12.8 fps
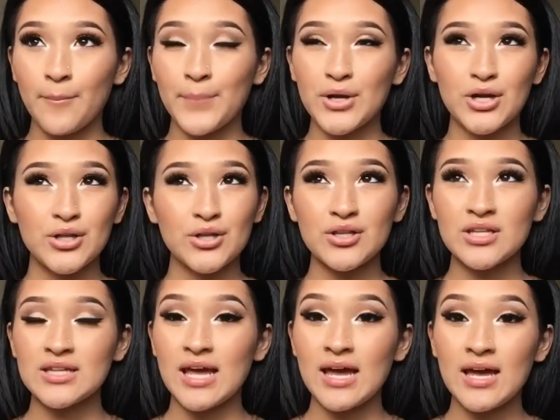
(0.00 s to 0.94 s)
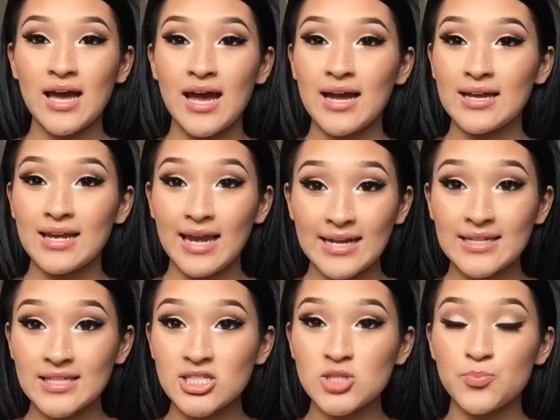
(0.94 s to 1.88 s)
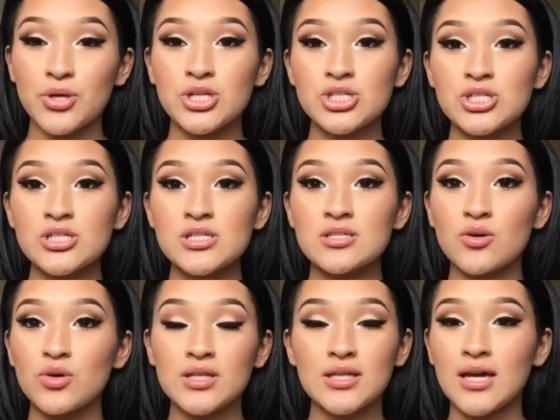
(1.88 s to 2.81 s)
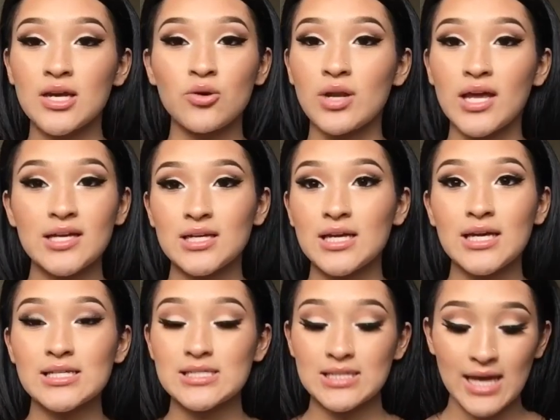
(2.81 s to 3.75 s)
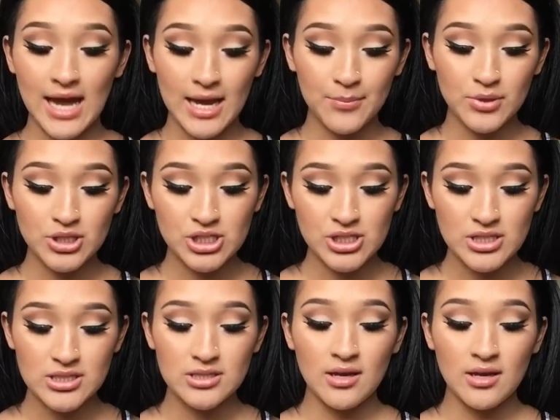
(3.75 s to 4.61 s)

But other than that, I like these brushes. The only thing I don't like is the eye brushes.